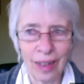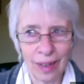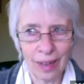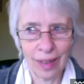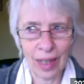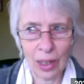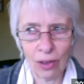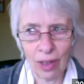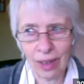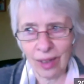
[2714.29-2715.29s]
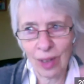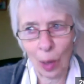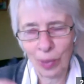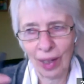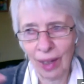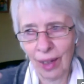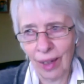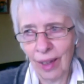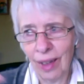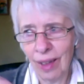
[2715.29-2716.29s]
can you tell something
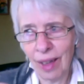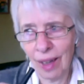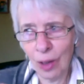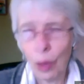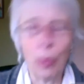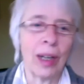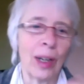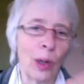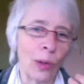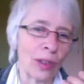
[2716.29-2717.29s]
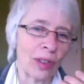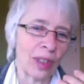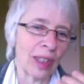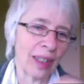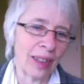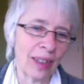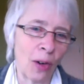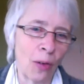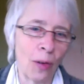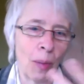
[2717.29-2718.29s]
that nobody knows
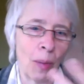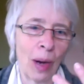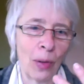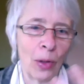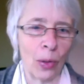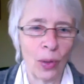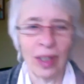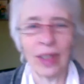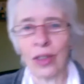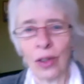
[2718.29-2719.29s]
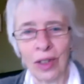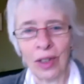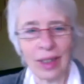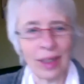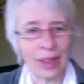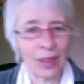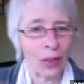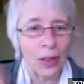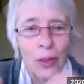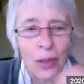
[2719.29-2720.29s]
about you in this circle? So
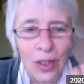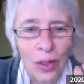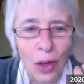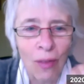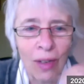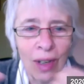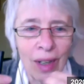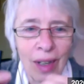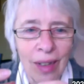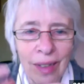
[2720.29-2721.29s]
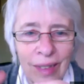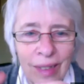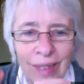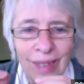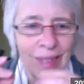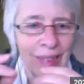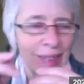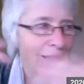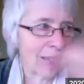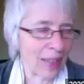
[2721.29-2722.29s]
you discover
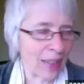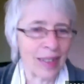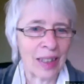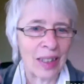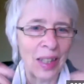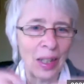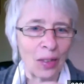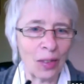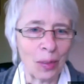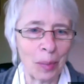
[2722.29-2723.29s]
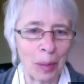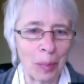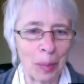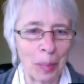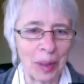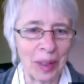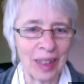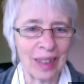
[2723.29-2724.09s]
nice little things about people.